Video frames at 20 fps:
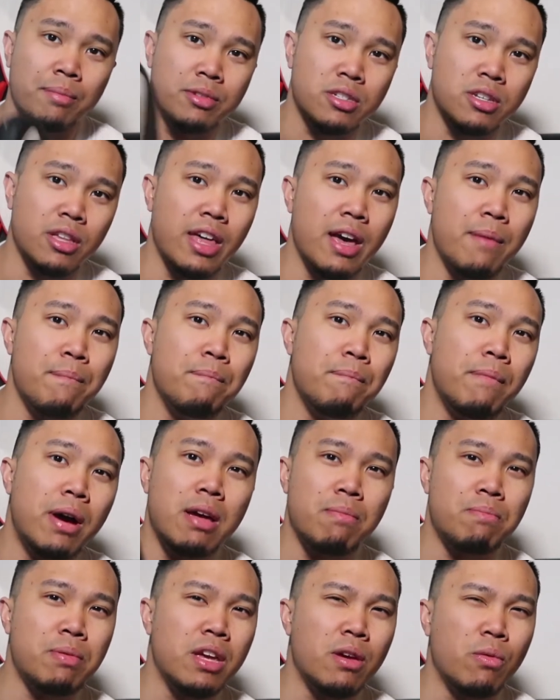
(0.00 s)
So that
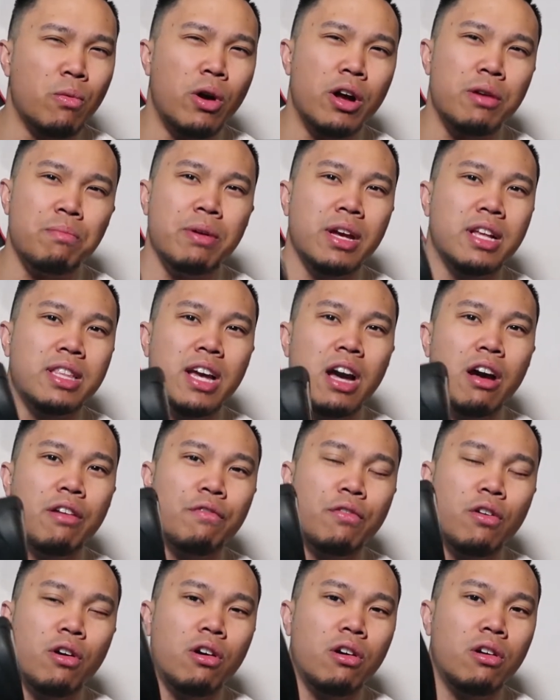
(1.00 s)
might be one big
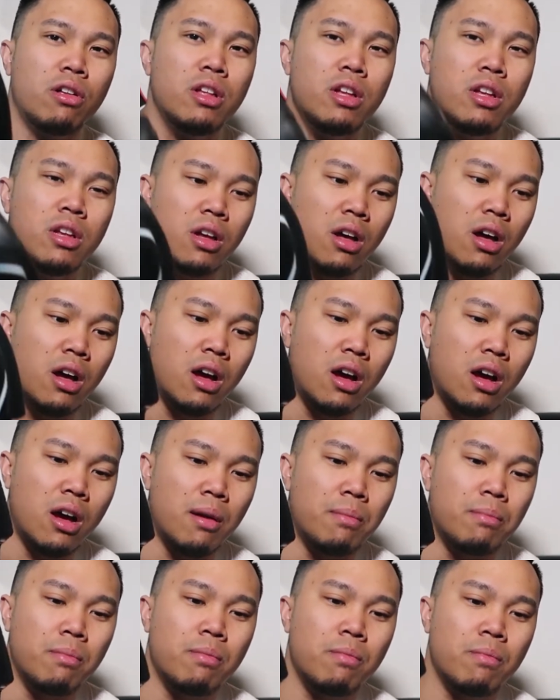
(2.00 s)
downfall
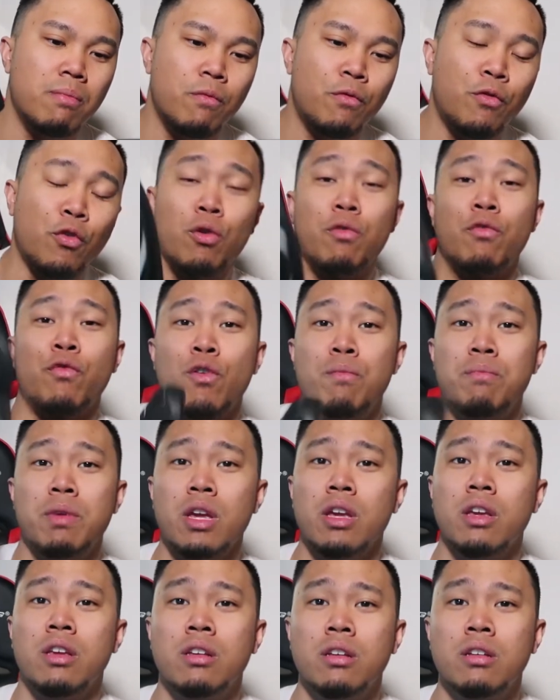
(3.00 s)
for
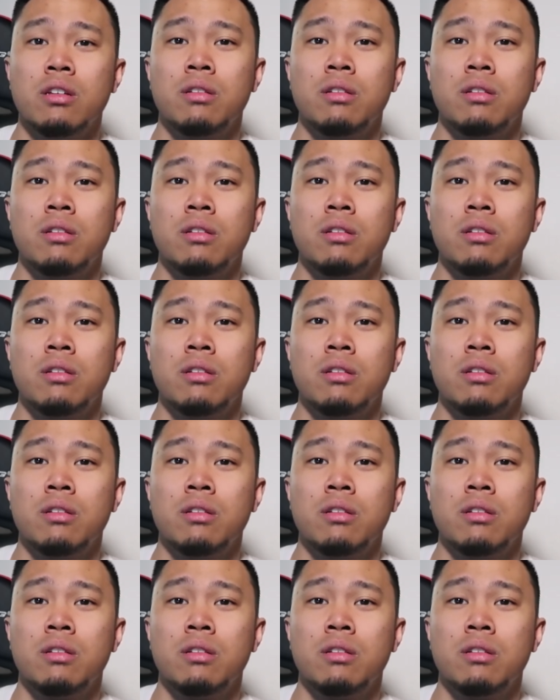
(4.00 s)
me